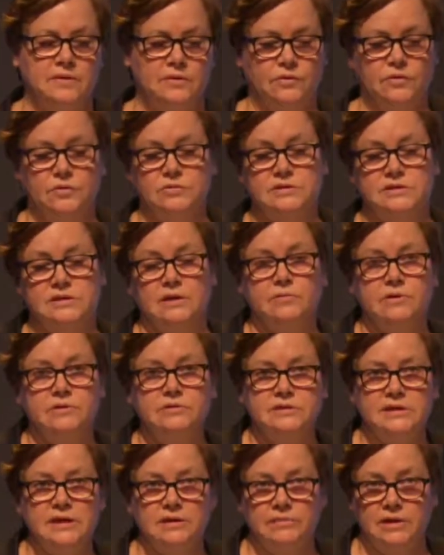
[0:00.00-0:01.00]
who's someone
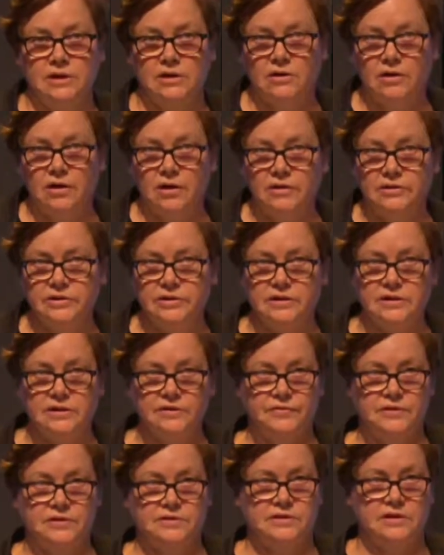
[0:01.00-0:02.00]
who's now my colleague.
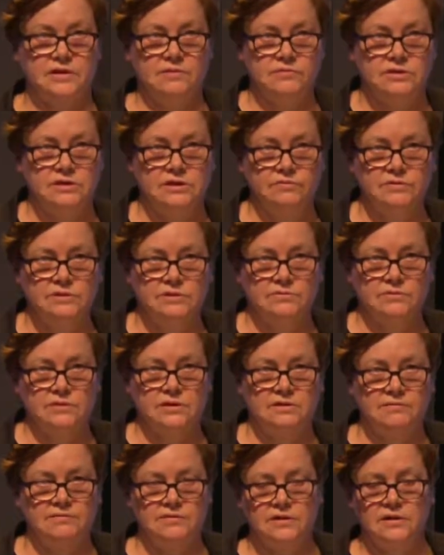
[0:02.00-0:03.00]
At the time, she was
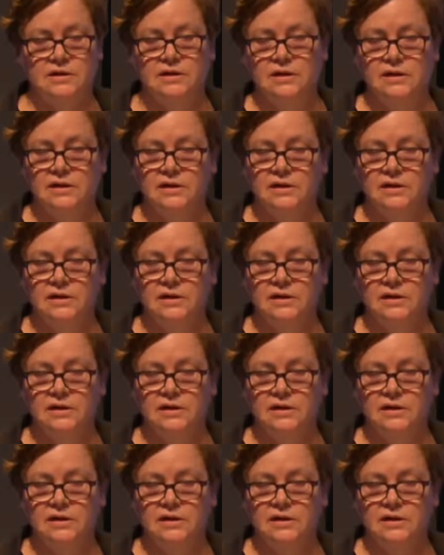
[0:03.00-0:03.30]
one of the